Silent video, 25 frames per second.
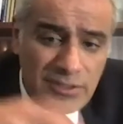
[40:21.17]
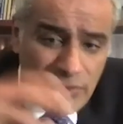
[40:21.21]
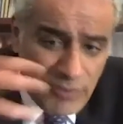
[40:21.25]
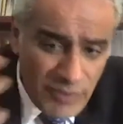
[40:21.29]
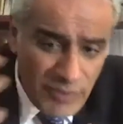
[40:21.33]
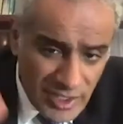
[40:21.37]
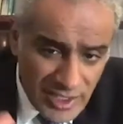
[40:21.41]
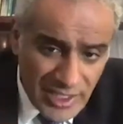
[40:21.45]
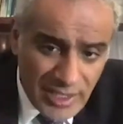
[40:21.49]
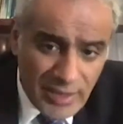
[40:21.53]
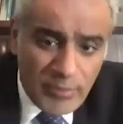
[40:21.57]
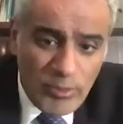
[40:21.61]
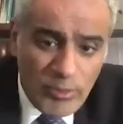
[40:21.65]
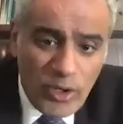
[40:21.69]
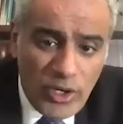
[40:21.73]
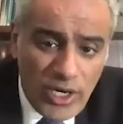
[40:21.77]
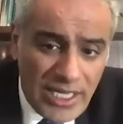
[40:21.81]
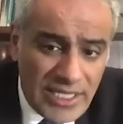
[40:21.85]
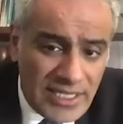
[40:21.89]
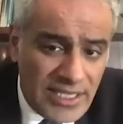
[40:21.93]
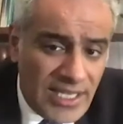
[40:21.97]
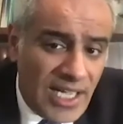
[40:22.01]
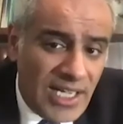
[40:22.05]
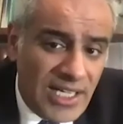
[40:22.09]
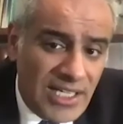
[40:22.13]
Furthermore,
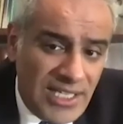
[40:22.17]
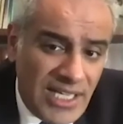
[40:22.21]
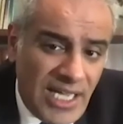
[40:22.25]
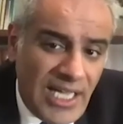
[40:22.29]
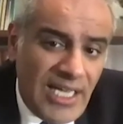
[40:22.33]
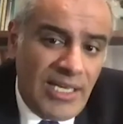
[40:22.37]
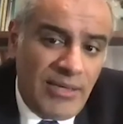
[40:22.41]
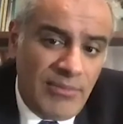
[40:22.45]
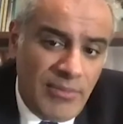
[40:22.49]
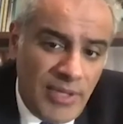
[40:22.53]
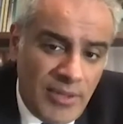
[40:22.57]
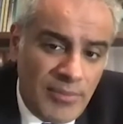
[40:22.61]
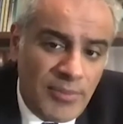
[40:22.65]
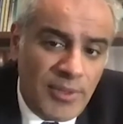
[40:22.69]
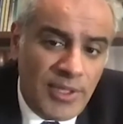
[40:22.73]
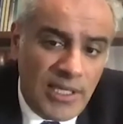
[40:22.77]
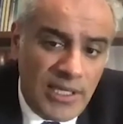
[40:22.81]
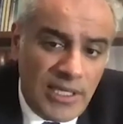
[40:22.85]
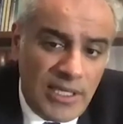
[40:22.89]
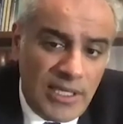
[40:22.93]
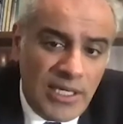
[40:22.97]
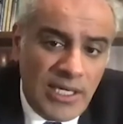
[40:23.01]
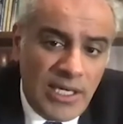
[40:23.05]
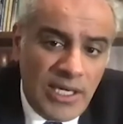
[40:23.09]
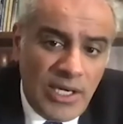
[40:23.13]
I'd like, Yani,
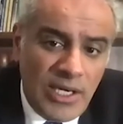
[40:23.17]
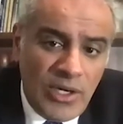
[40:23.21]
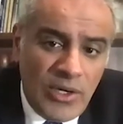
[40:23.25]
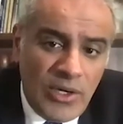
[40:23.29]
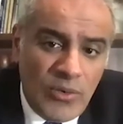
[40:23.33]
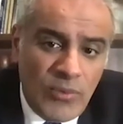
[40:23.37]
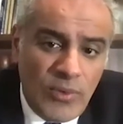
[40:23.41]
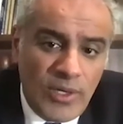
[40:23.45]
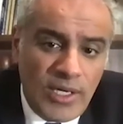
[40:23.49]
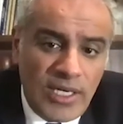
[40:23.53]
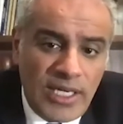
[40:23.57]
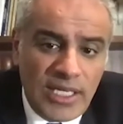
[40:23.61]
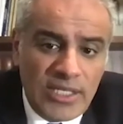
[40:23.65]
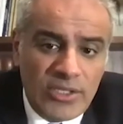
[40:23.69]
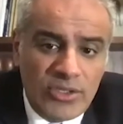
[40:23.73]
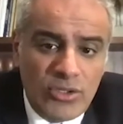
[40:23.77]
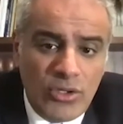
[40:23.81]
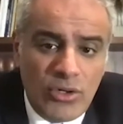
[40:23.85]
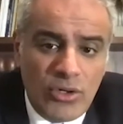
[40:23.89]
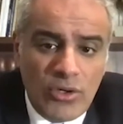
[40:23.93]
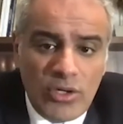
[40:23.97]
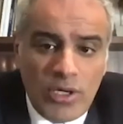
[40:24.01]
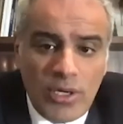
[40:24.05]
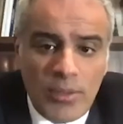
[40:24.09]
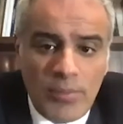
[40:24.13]
maybe we can
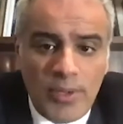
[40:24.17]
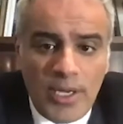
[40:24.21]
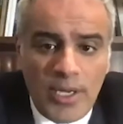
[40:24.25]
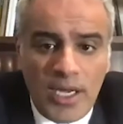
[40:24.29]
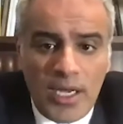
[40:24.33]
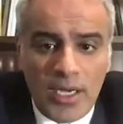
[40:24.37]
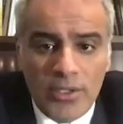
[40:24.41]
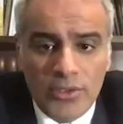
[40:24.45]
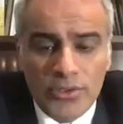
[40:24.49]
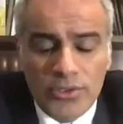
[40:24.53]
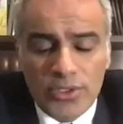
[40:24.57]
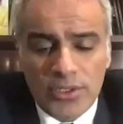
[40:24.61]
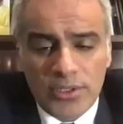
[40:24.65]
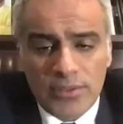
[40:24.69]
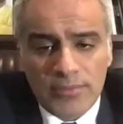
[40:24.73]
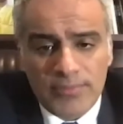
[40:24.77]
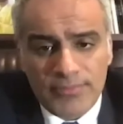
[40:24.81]
talk about